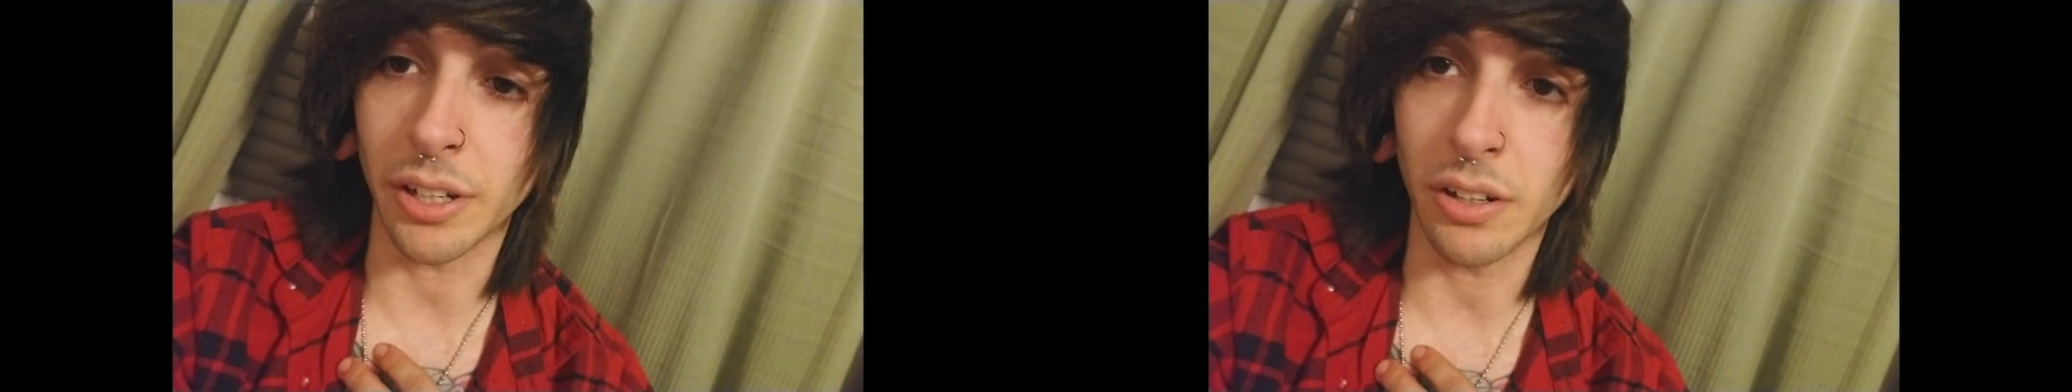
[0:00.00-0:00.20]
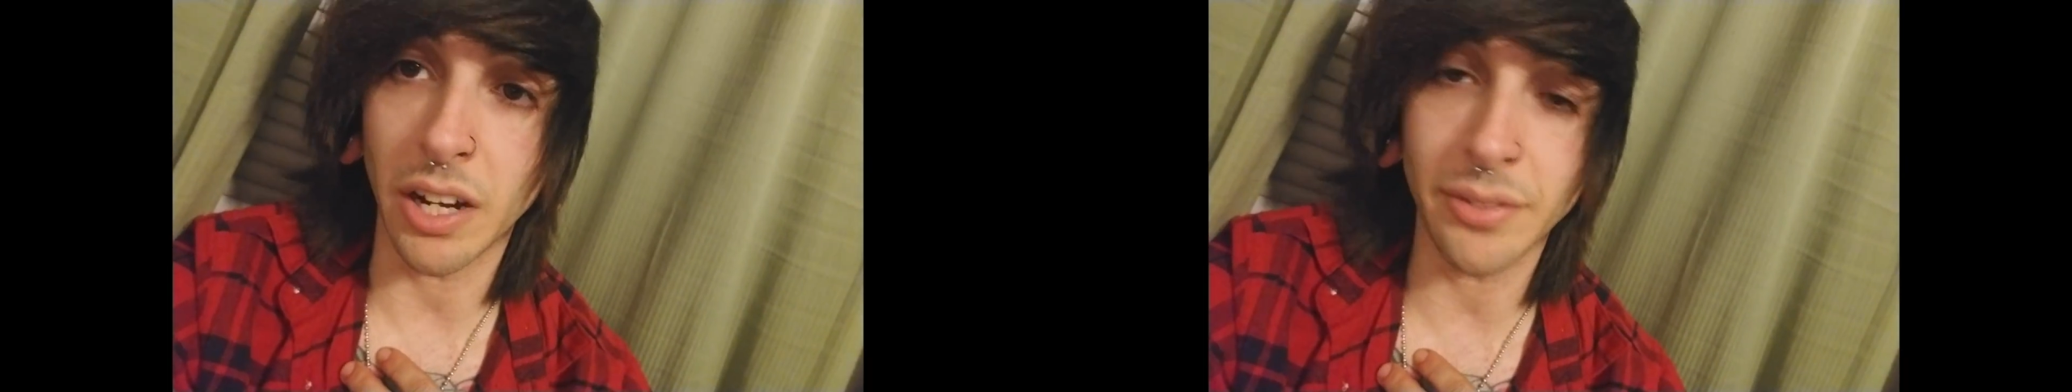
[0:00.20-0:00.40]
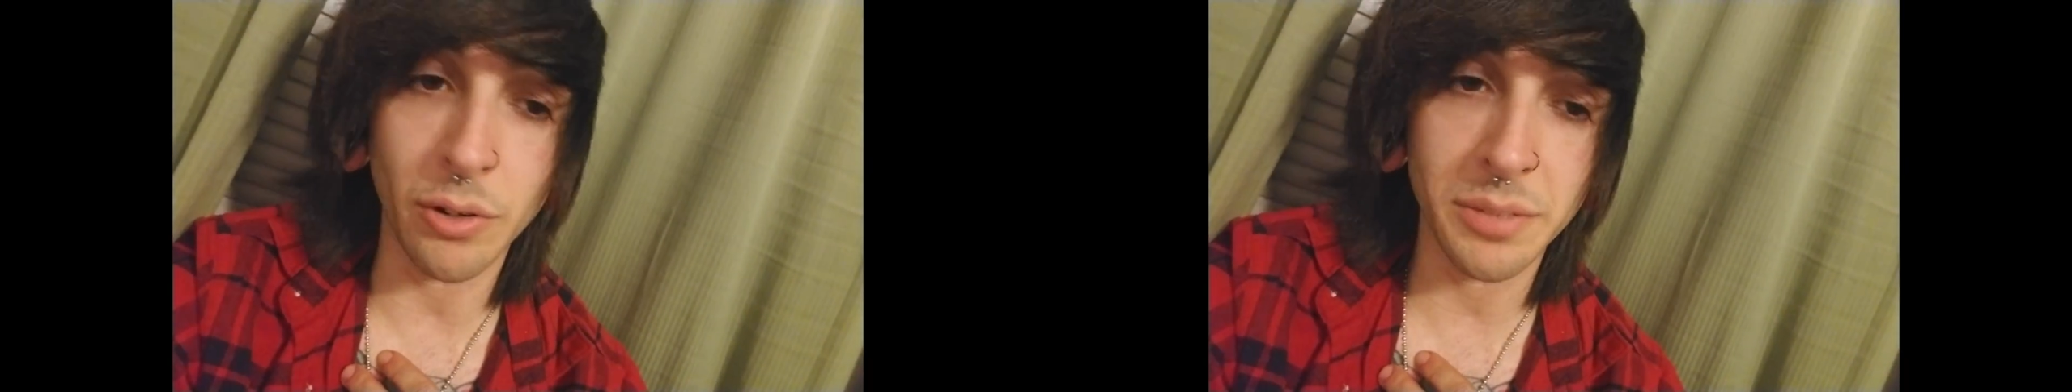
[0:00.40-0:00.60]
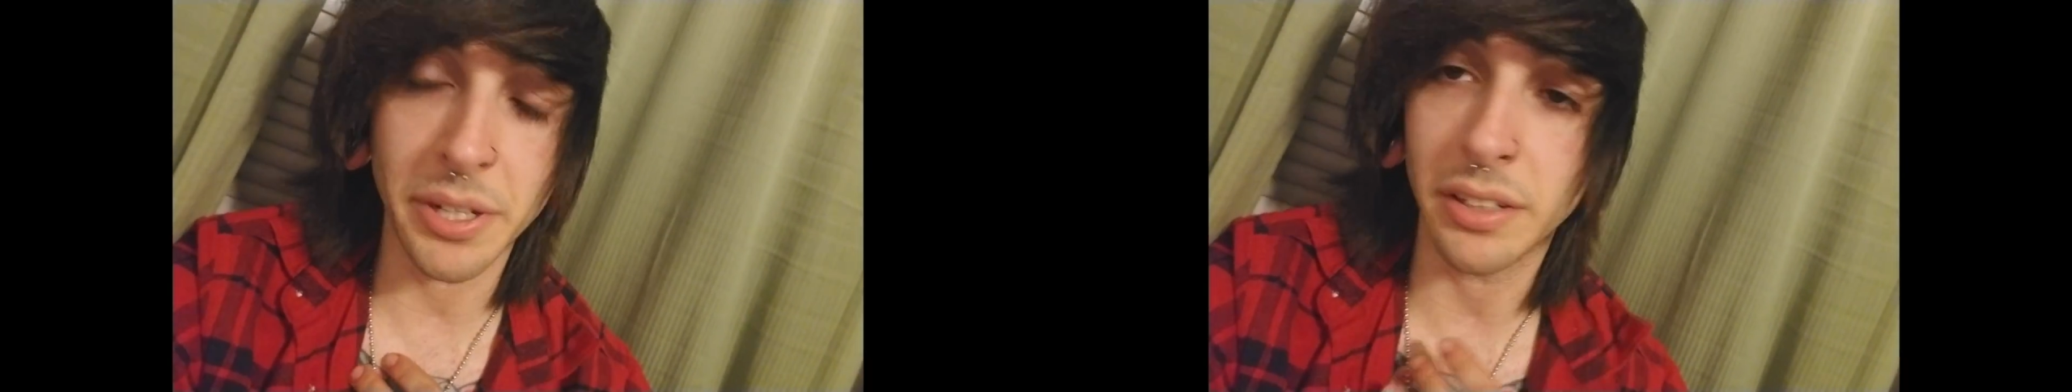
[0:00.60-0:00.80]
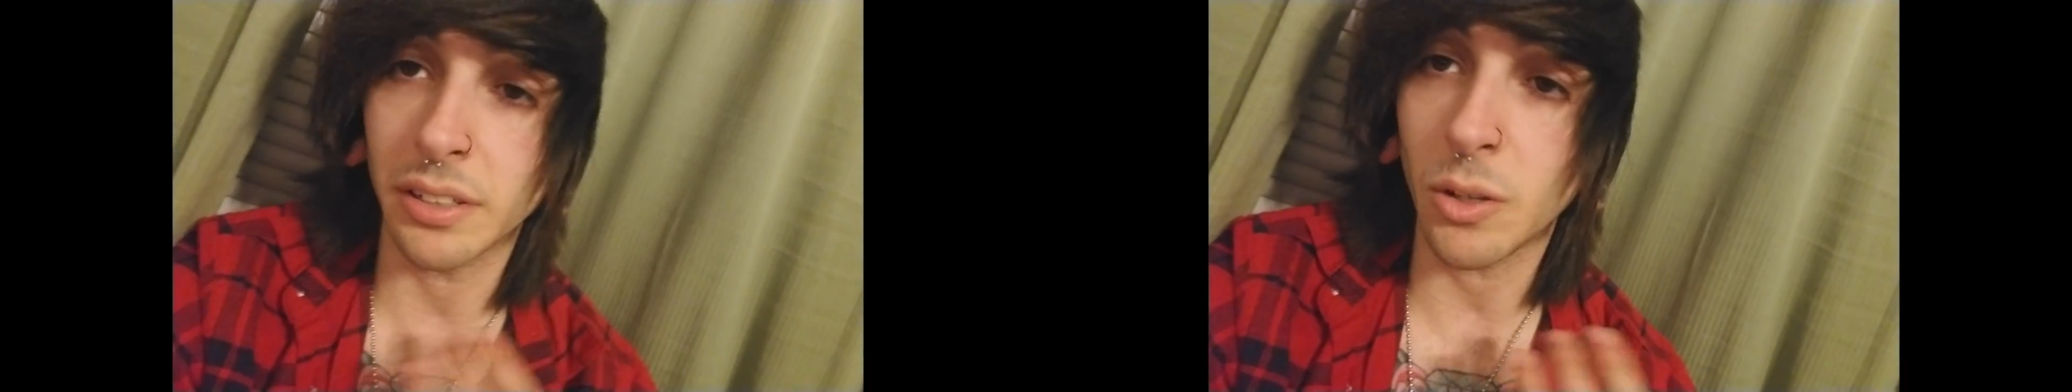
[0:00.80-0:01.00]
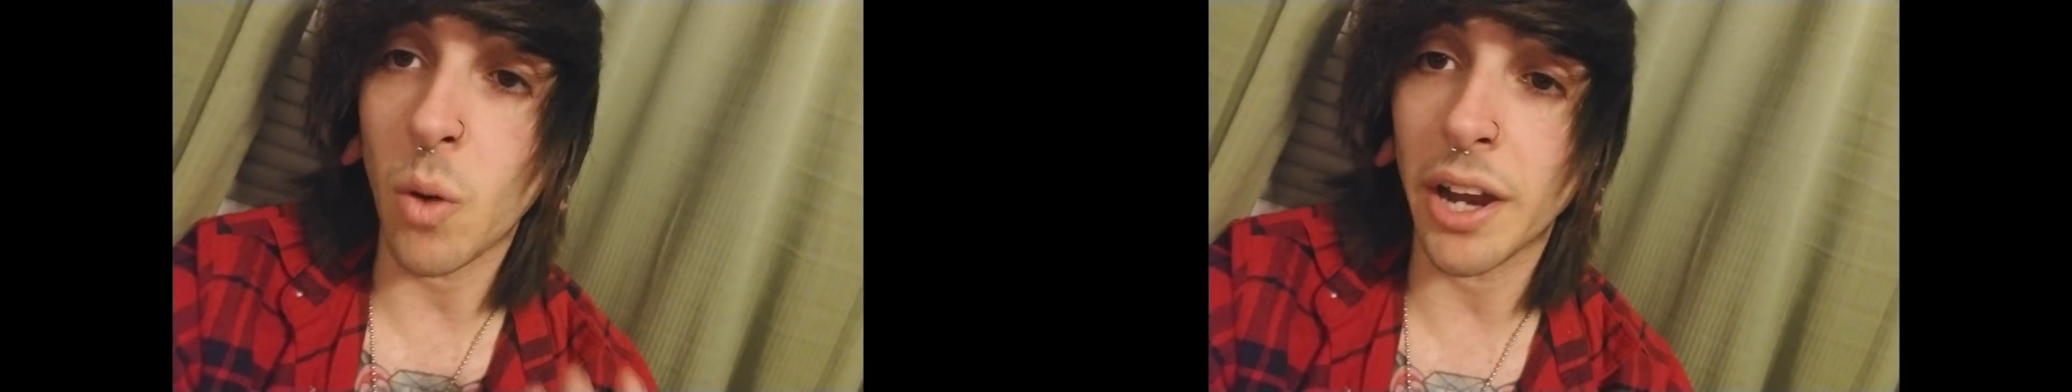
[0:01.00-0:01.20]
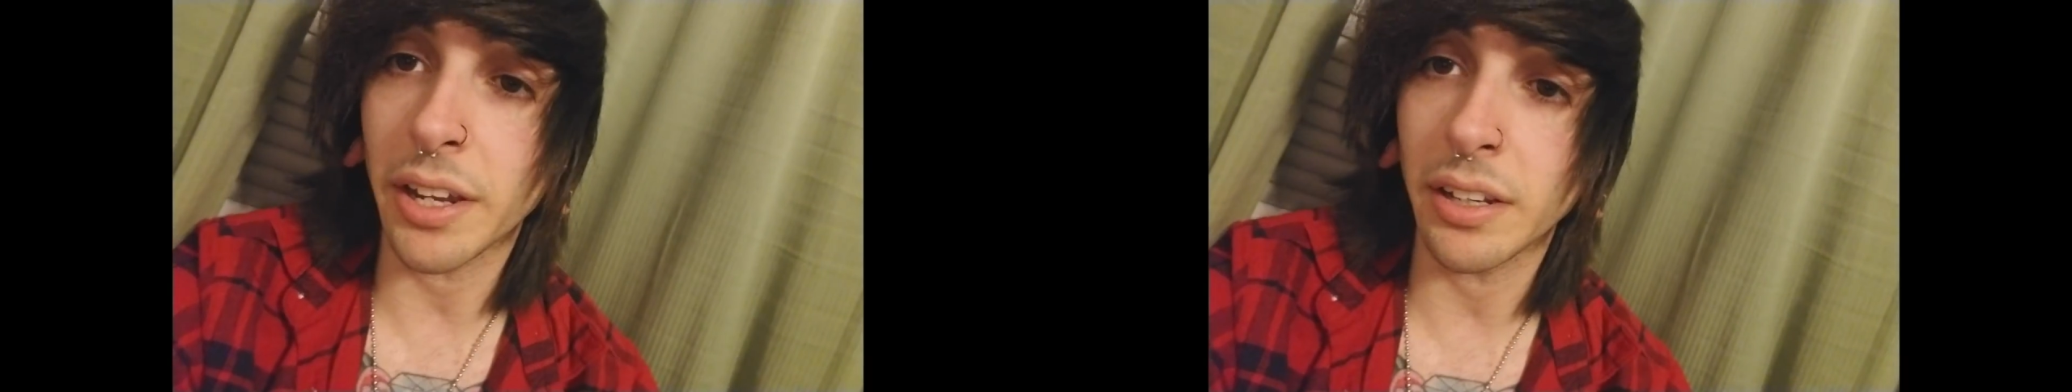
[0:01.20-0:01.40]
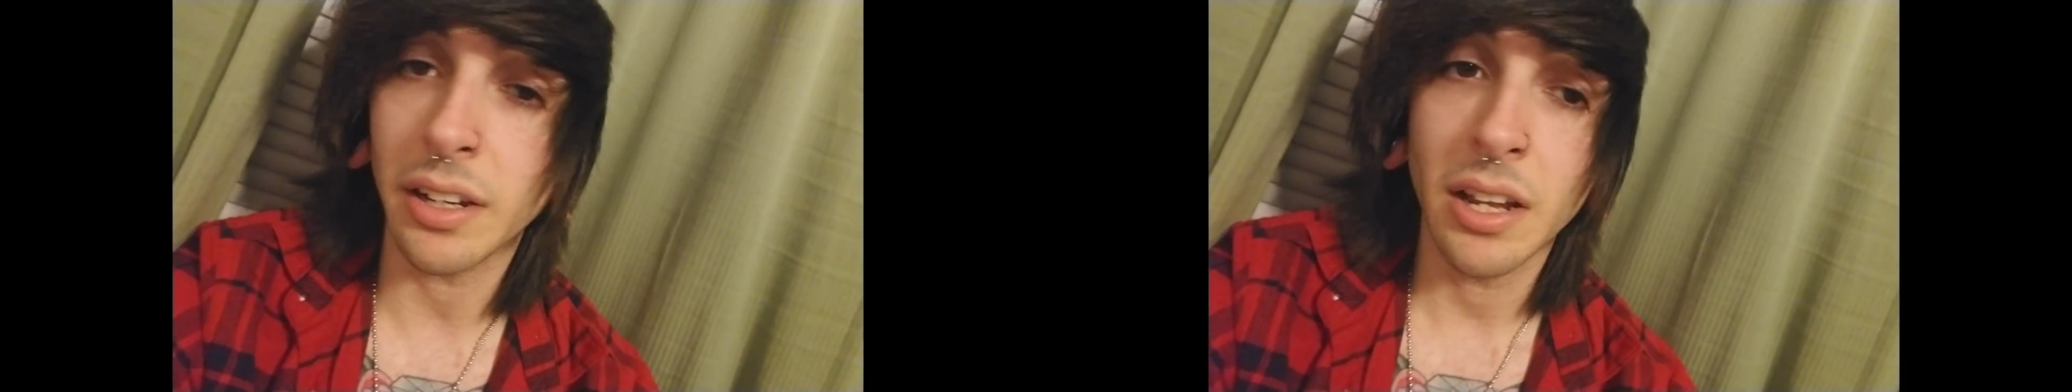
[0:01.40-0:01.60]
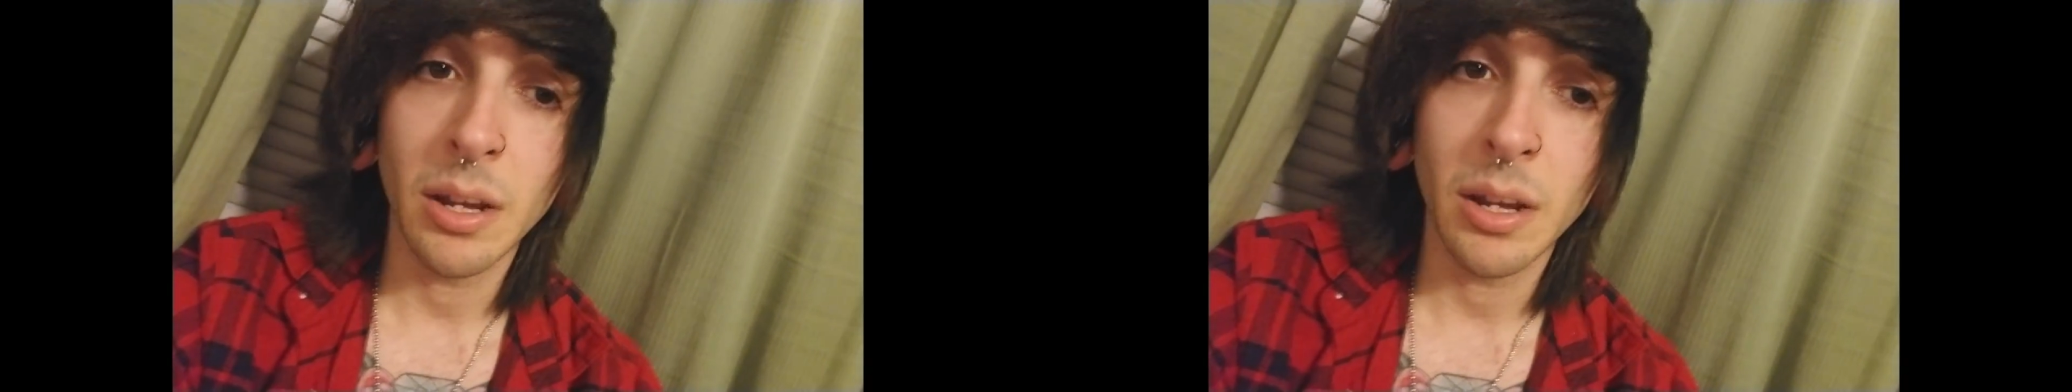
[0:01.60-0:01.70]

You know, I've always been quiet,